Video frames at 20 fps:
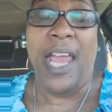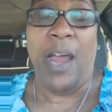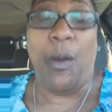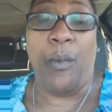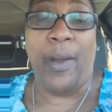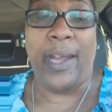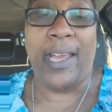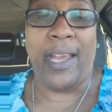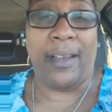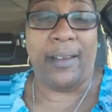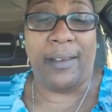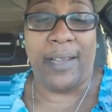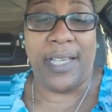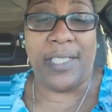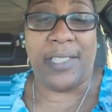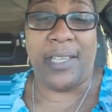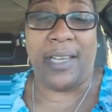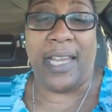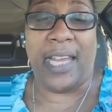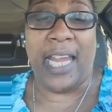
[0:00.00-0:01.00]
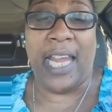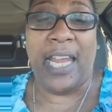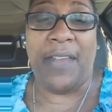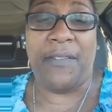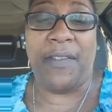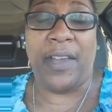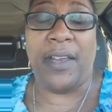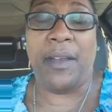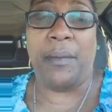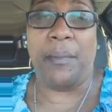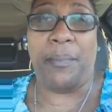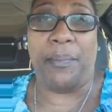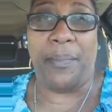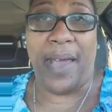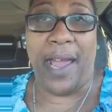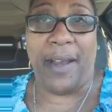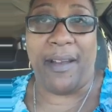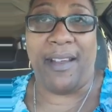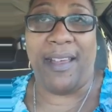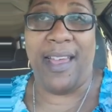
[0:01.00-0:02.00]
and we can listen even
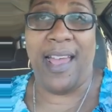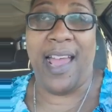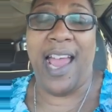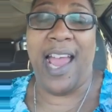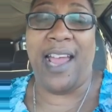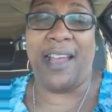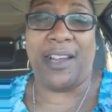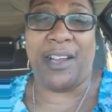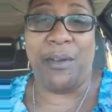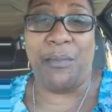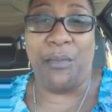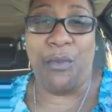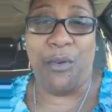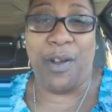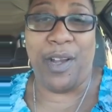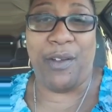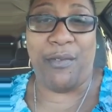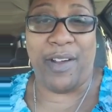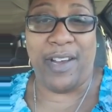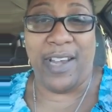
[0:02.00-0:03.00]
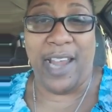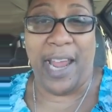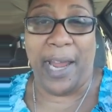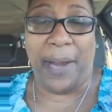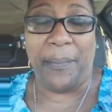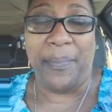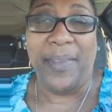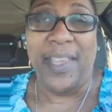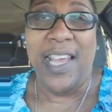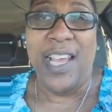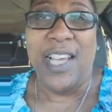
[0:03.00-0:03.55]
better. Hi, good morning, Renee.